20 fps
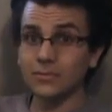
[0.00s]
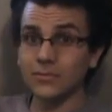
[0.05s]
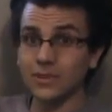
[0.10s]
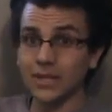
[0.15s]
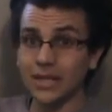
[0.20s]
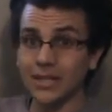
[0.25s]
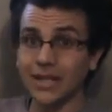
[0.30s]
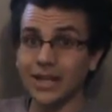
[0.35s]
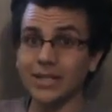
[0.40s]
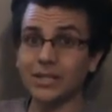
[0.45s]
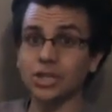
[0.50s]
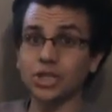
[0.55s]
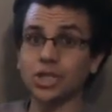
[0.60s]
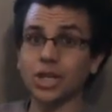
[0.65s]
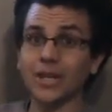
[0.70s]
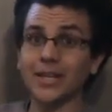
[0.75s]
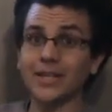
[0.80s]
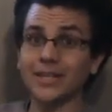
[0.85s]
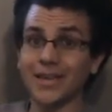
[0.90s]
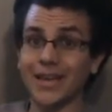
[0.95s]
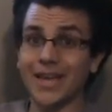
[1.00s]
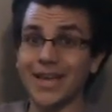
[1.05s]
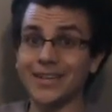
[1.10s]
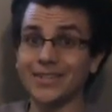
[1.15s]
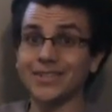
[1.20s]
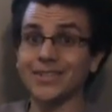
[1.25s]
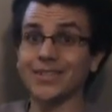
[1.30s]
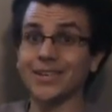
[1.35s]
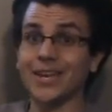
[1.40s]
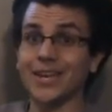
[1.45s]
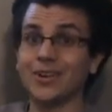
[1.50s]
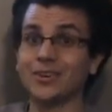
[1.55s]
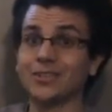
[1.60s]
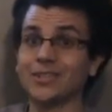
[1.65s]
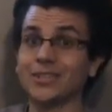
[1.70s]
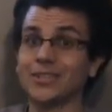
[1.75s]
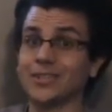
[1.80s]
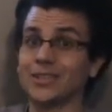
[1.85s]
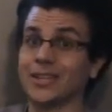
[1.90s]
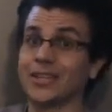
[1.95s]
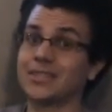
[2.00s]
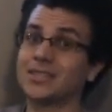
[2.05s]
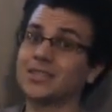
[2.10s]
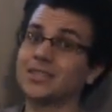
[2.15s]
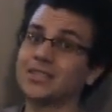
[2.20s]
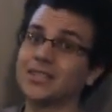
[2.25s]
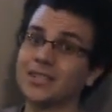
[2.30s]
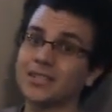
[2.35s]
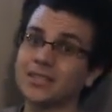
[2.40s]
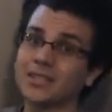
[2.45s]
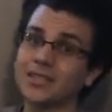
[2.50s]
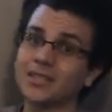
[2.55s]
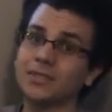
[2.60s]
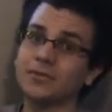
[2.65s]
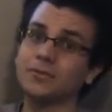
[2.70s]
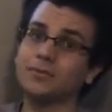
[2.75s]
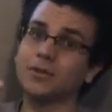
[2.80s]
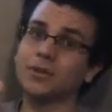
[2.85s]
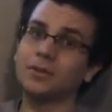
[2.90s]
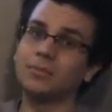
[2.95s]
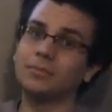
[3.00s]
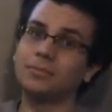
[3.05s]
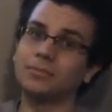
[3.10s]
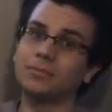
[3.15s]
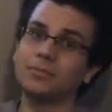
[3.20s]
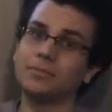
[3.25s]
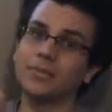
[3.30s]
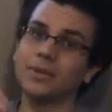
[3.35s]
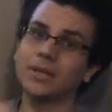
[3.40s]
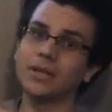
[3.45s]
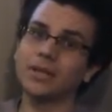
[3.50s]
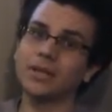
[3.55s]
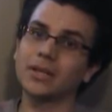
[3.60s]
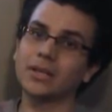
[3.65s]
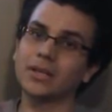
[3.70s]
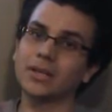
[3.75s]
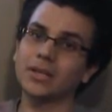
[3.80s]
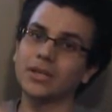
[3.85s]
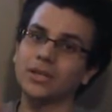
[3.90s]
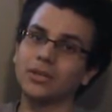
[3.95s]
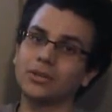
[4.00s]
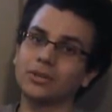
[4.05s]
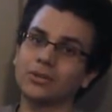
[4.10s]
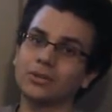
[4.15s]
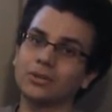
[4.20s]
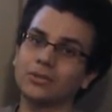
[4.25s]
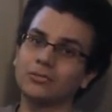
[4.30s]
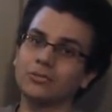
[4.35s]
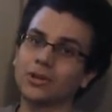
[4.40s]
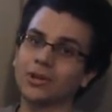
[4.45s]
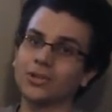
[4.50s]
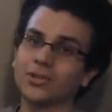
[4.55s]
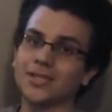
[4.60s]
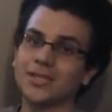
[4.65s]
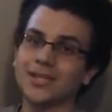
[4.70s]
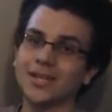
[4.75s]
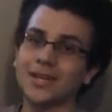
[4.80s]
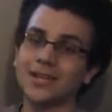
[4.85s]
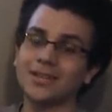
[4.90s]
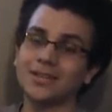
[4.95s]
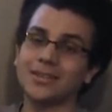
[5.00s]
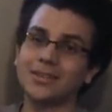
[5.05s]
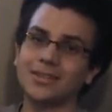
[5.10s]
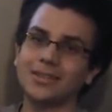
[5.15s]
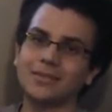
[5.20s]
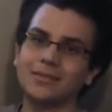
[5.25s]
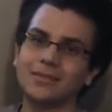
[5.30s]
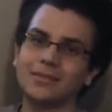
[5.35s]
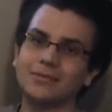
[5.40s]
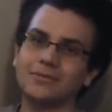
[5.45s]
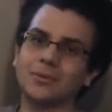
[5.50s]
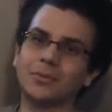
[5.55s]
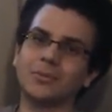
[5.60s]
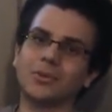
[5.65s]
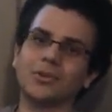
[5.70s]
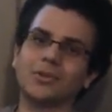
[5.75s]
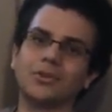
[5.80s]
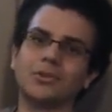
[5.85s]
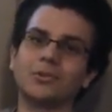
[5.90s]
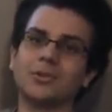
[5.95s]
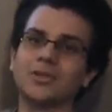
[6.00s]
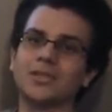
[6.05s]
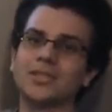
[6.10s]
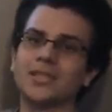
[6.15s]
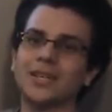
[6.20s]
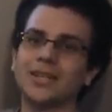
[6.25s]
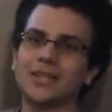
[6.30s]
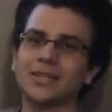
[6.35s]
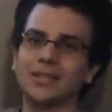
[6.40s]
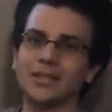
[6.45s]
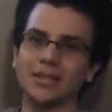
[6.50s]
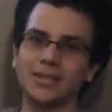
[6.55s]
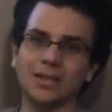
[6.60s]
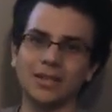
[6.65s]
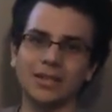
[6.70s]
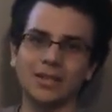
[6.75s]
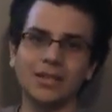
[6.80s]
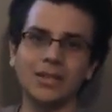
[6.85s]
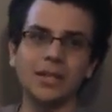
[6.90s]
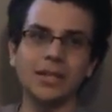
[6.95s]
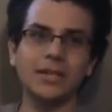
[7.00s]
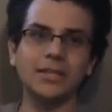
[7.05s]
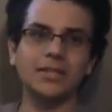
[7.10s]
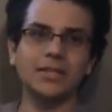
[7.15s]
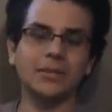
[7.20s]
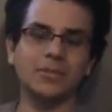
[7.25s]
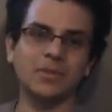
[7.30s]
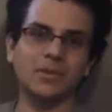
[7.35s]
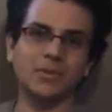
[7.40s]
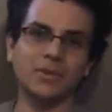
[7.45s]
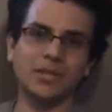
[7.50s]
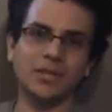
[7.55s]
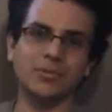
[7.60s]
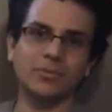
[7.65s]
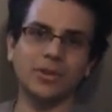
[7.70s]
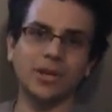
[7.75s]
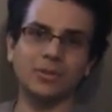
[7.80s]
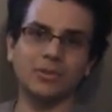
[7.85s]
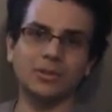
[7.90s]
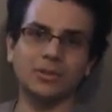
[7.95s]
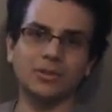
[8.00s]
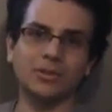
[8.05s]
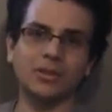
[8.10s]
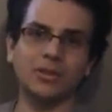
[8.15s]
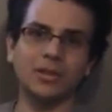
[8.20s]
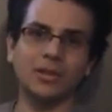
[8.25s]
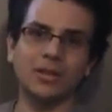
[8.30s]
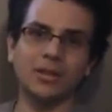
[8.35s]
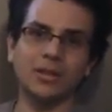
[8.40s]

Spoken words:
like a gigantic area, like the distance from here to our sun, from Earth to our sun, slipspace bubble.